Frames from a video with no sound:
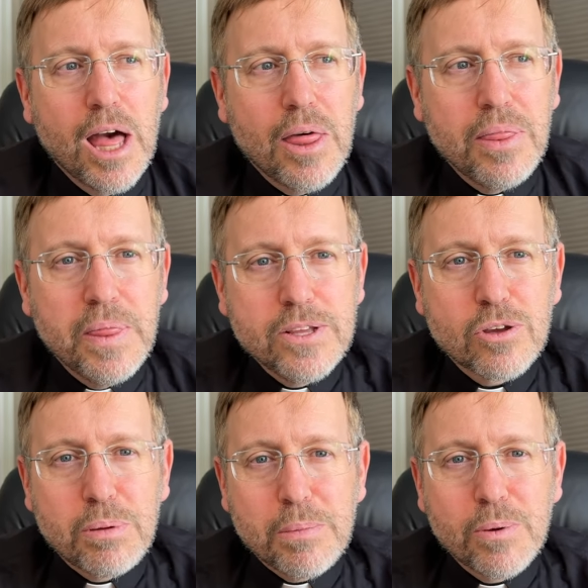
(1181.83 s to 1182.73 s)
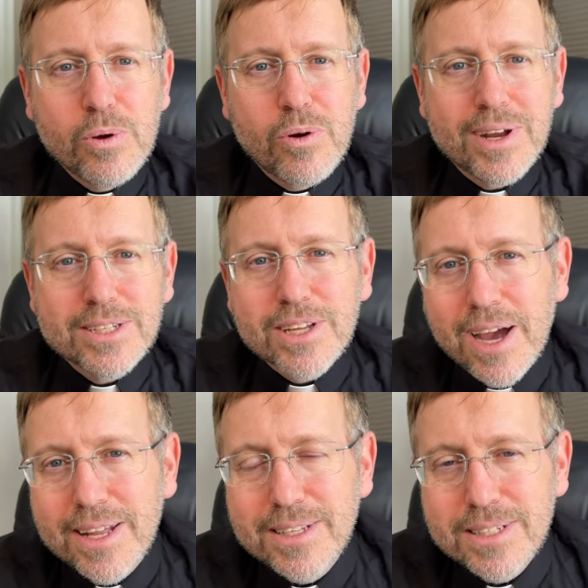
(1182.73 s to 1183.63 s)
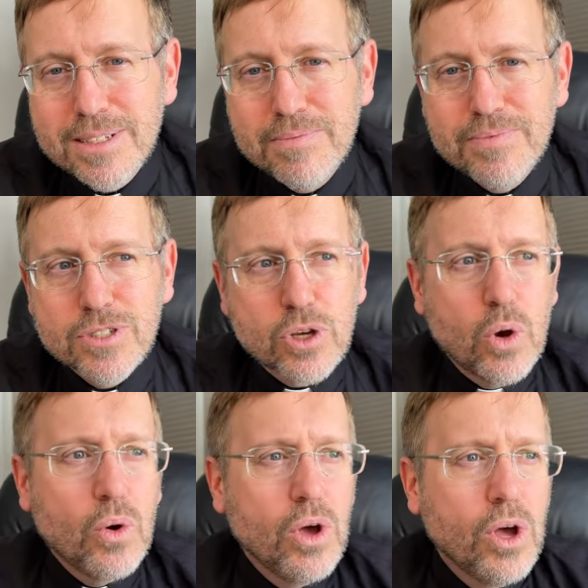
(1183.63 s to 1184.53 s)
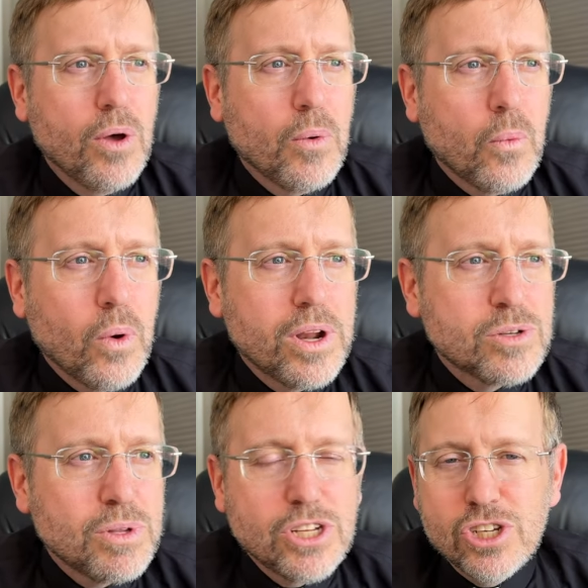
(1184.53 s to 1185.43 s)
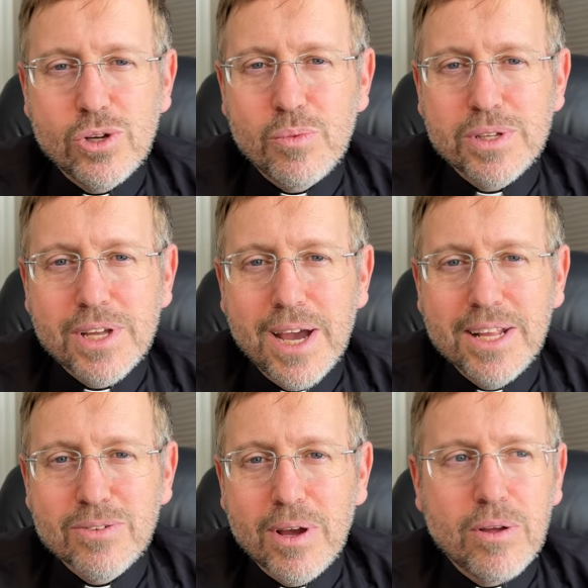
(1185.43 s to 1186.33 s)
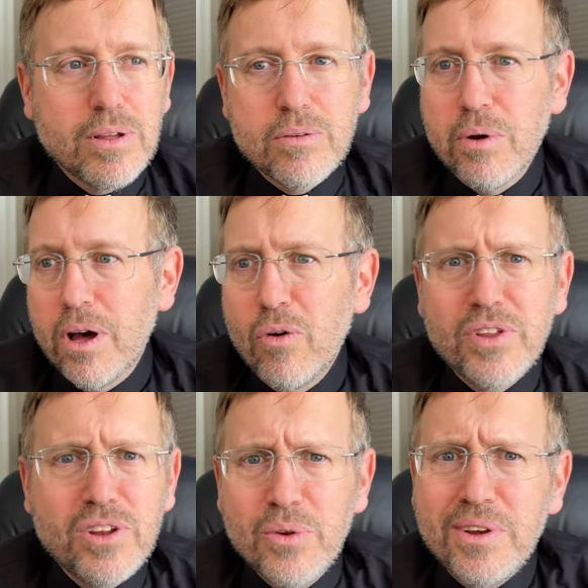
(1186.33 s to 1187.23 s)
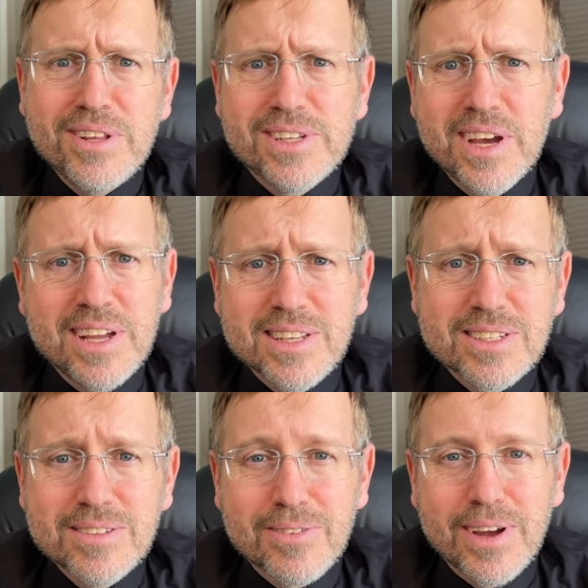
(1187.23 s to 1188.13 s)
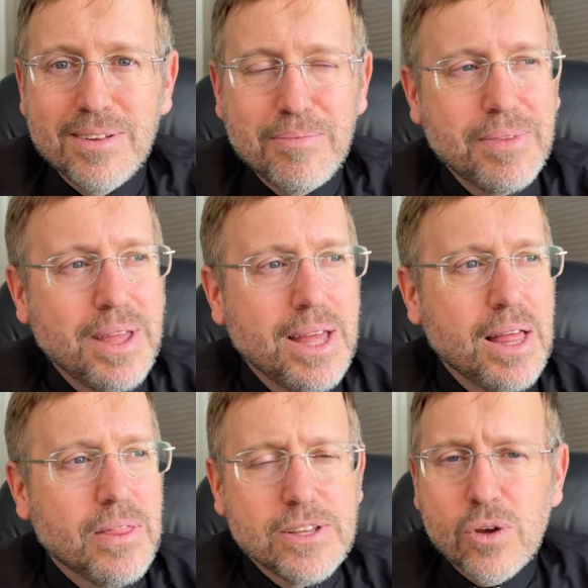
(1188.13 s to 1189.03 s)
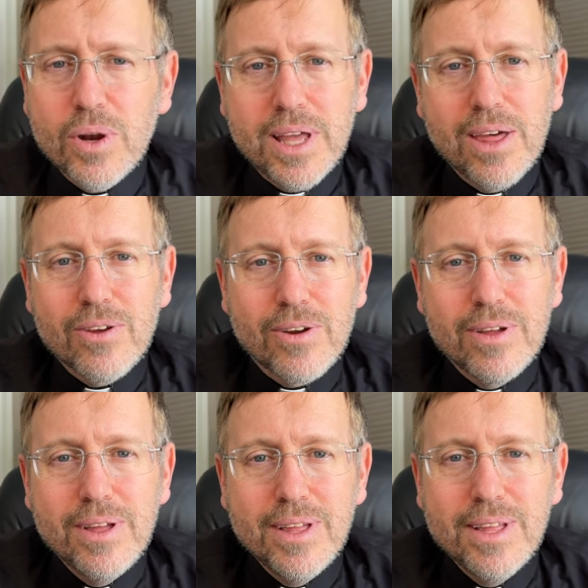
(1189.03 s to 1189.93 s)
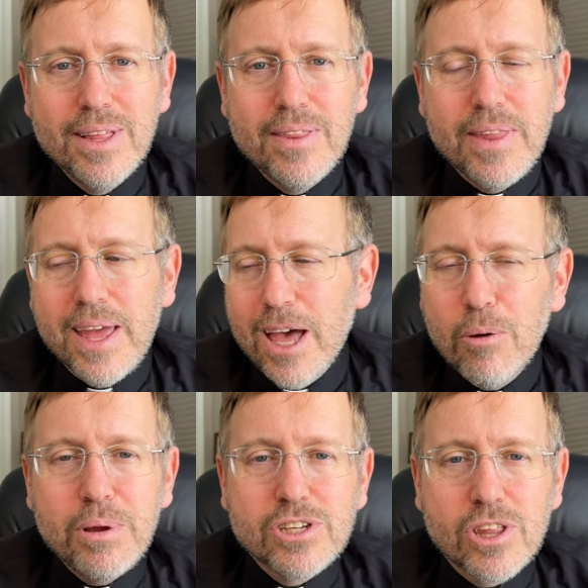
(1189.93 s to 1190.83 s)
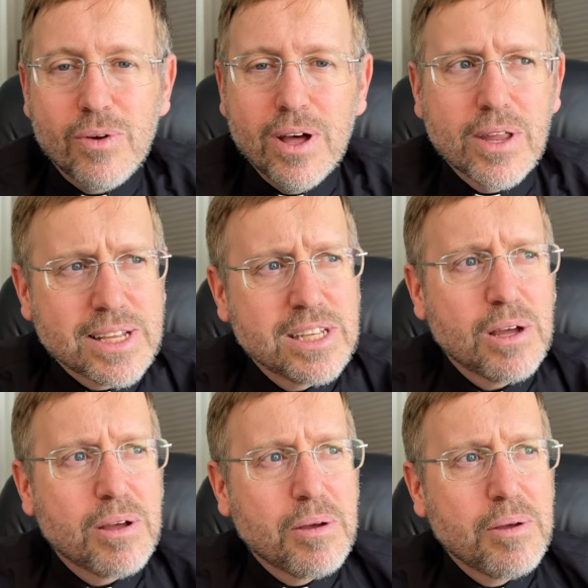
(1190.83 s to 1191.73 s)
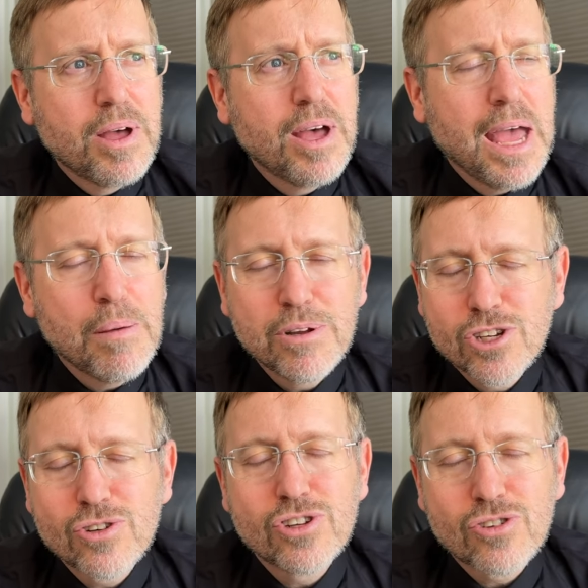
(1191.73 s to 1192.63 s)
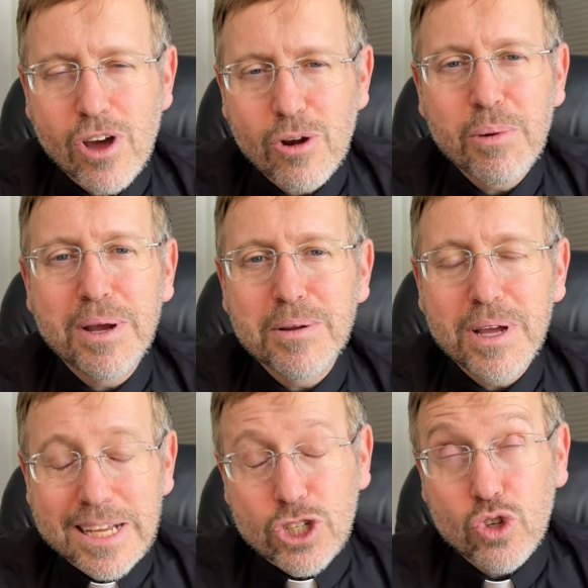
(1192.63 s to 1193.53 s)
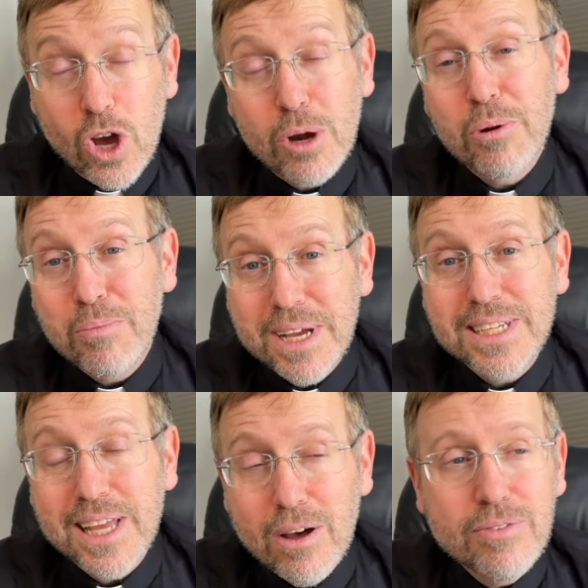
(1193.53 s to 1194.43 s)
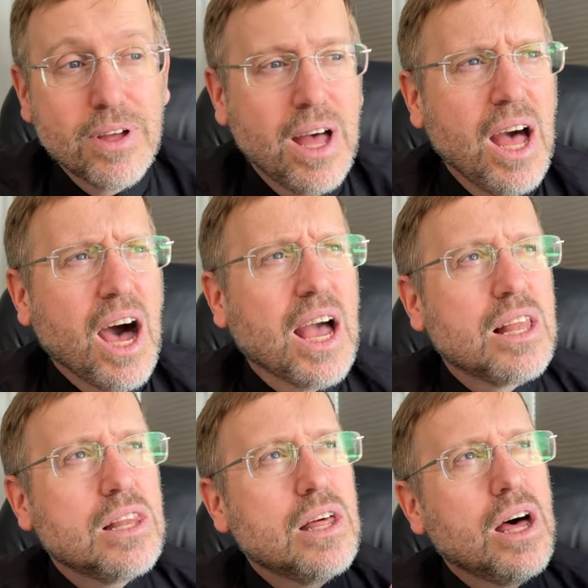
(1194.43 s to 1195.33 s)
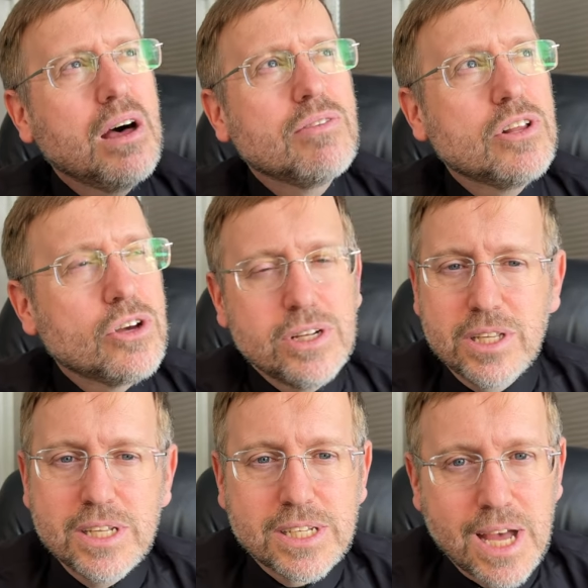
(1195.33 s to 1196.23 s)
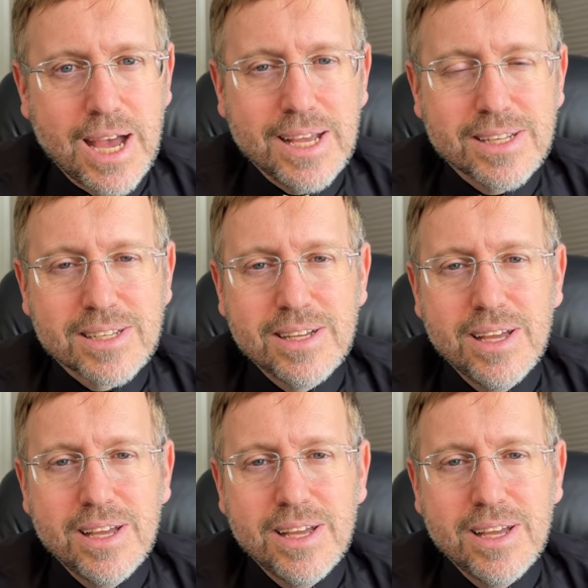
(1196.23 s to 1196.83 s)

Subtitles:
These are people who are in science. So what is religion doing with science, right? Well, hopefully doing good science, right? These go together. they help each other out. As an amateur astronomer myself, I love to look into the skies.